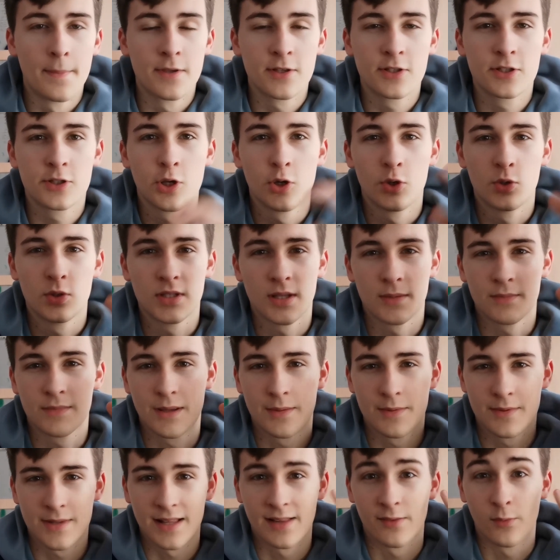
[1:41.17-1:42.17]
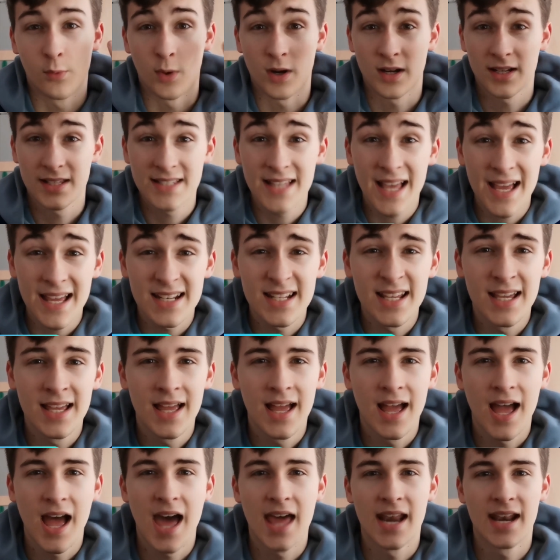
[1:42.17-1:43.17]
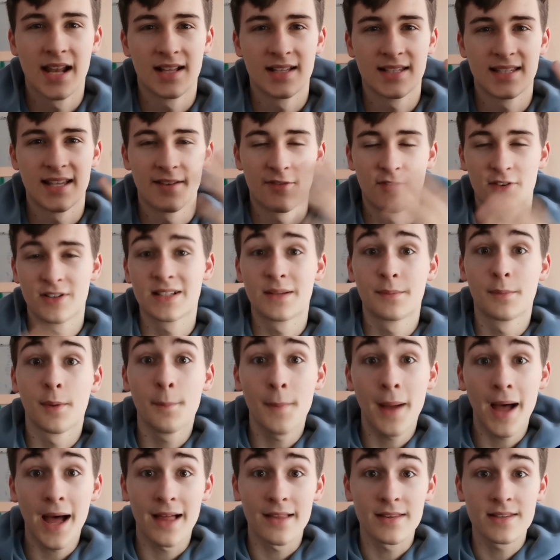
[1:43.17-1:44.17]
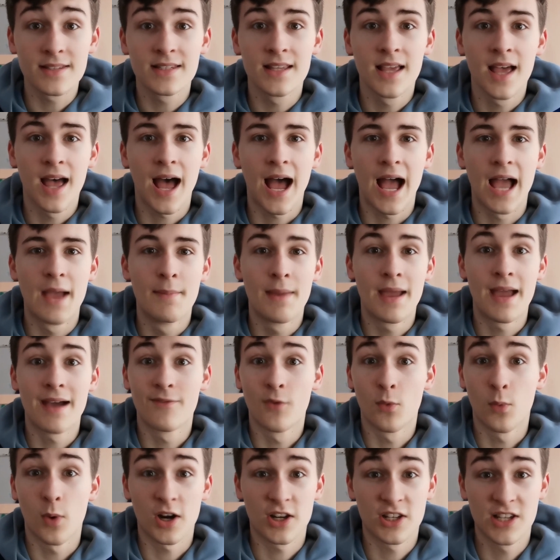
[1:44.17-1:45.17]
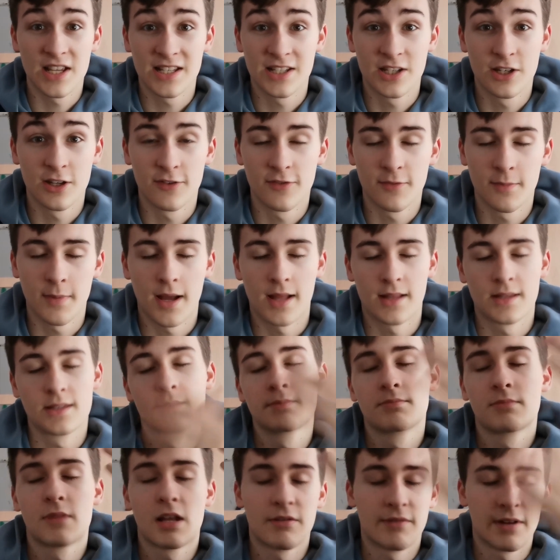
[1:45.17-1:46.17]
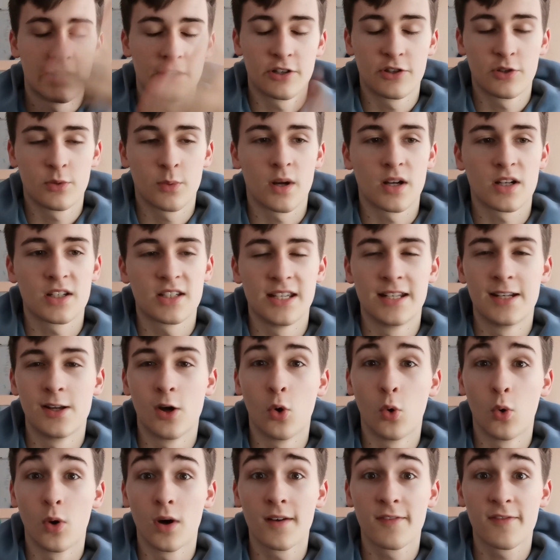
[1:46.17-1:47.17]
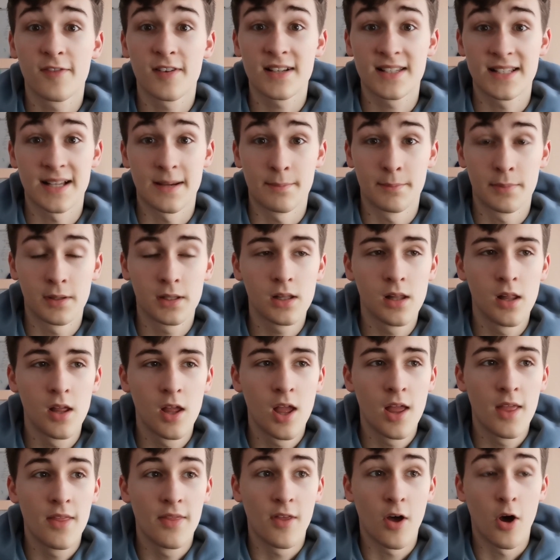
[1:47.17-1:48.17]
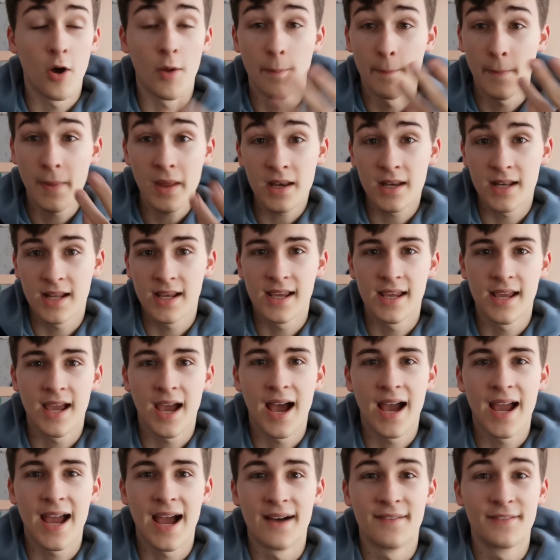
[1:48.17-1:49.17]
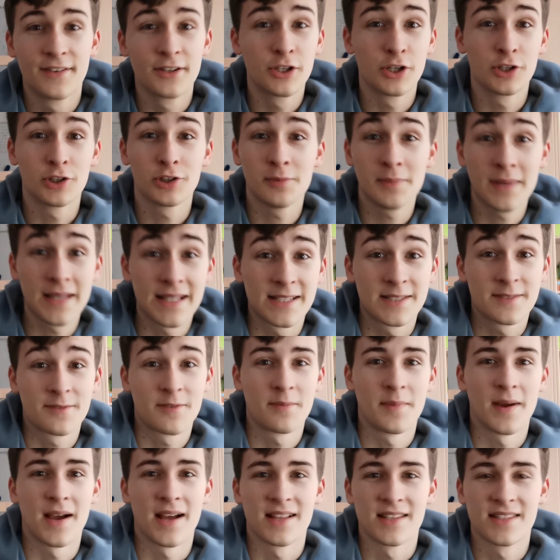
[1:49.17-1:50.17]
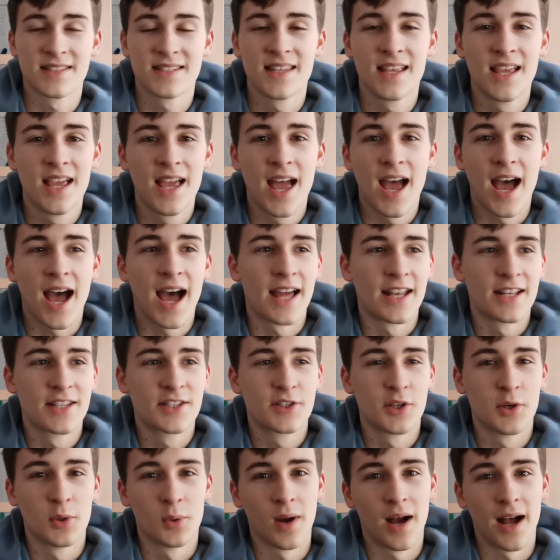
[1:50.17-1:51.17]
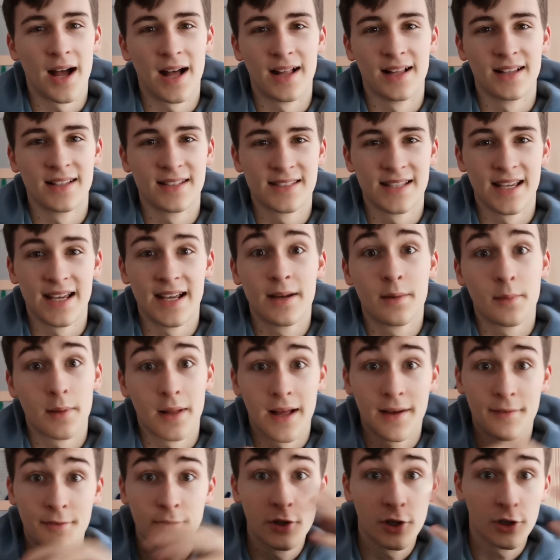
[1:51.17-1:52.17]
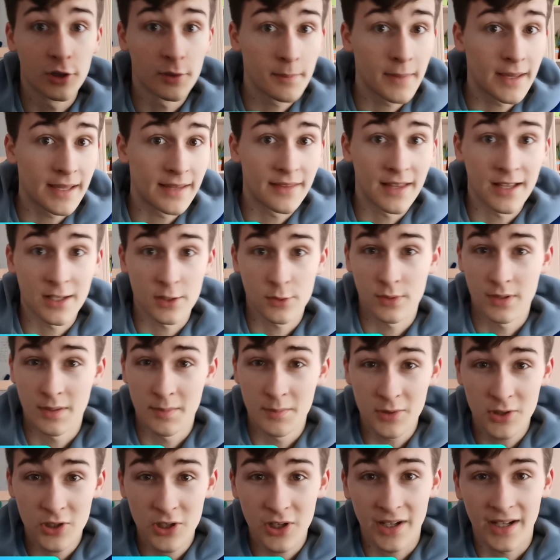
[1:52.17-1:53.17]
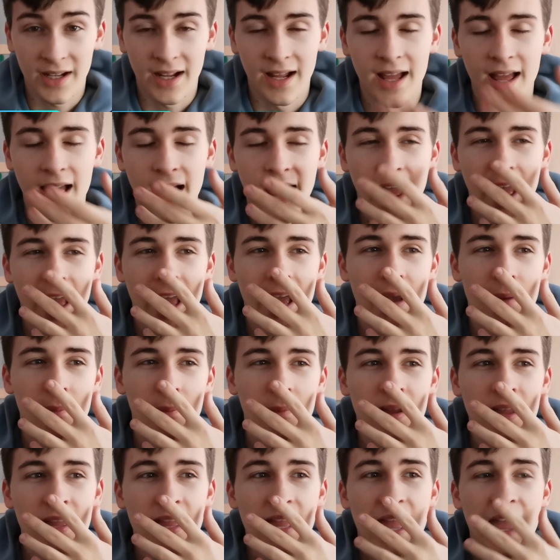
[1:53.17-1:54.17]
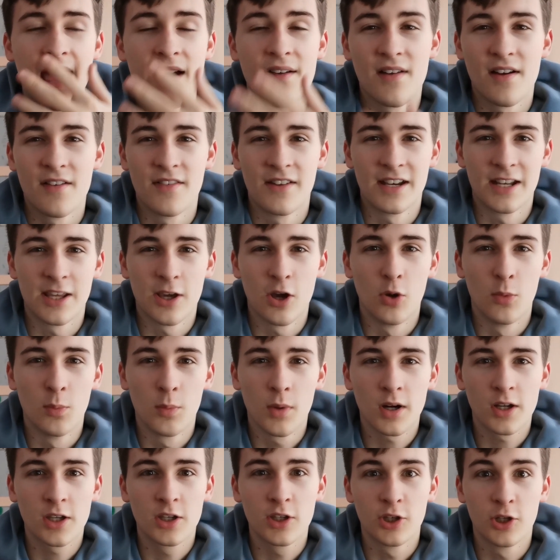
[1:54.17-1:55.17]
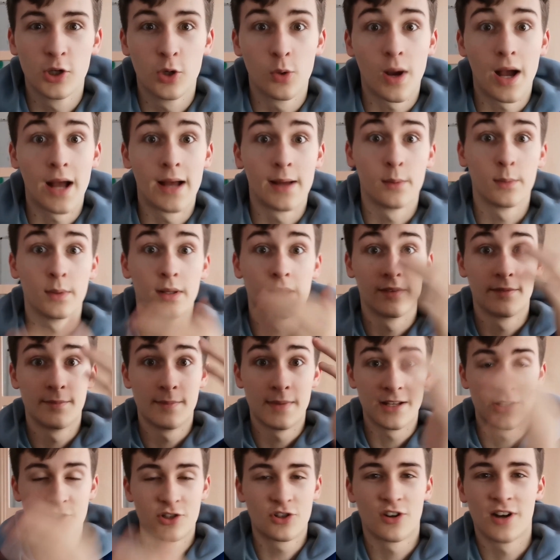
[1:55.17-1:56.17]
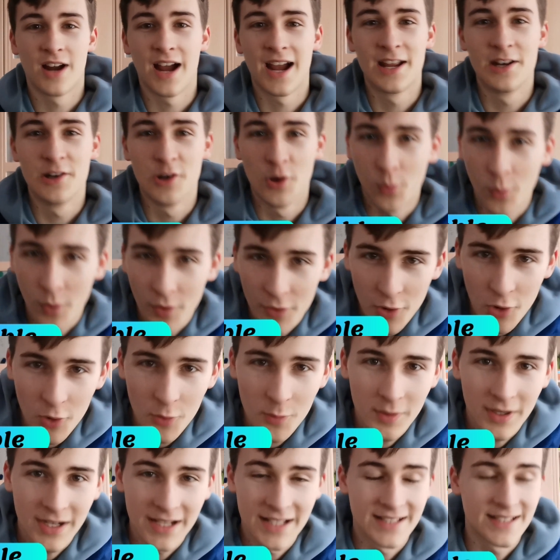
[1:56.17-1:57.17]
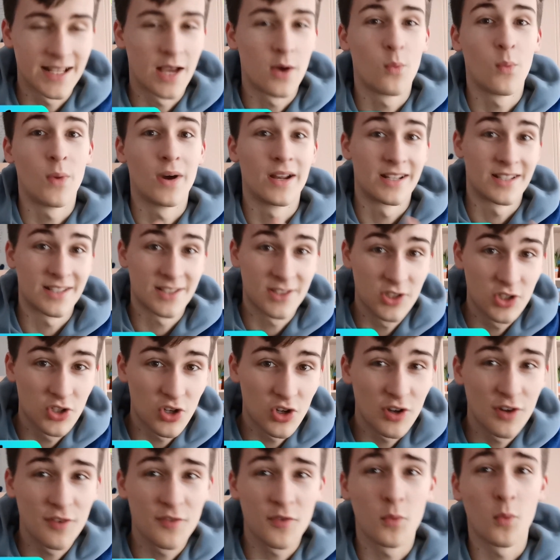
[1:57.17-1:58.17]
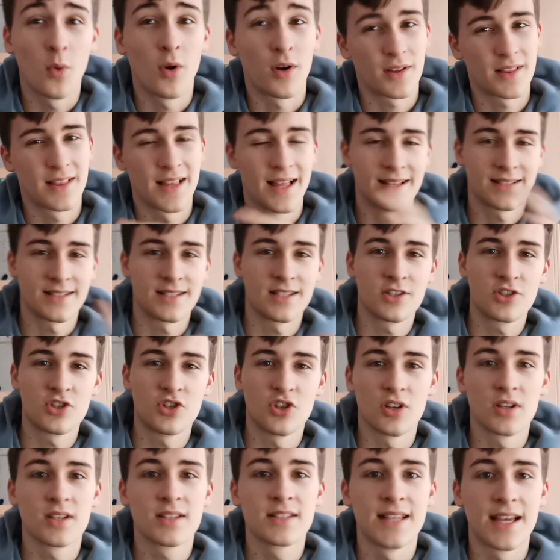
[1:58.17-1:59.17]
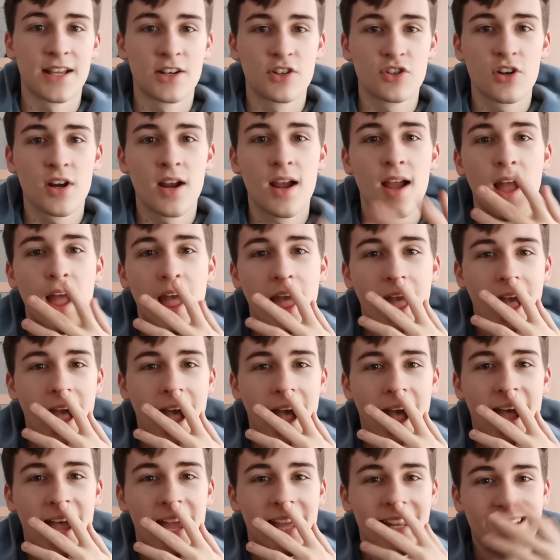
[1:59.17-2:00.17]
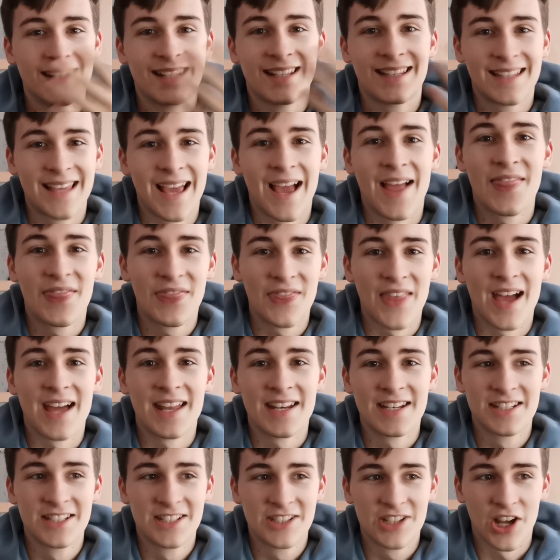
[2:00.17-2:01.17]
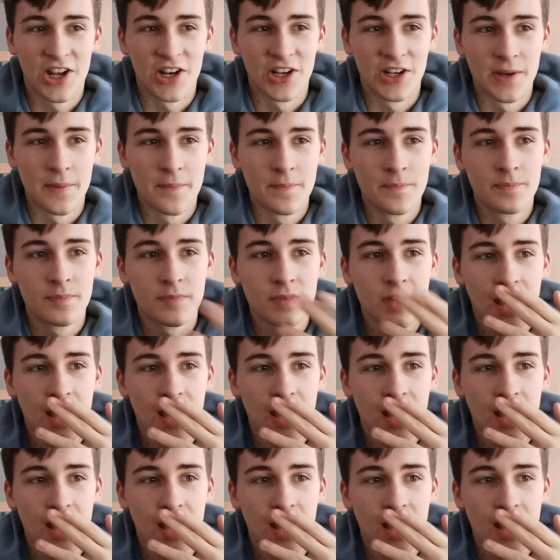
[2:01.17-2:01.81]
So sometimes I'll have work set and I'll say, for example, maths. I may have a worksheet to do for maths, write on the worksheet. Or, for example, on Monday, I have a Google Meets for maths. And so I'll say, I'll have Google Meet, that's what I'm doing. If I have any homework, I will have made sure I know what the homework is and when it's due, for what class it's due, etc. and get that done.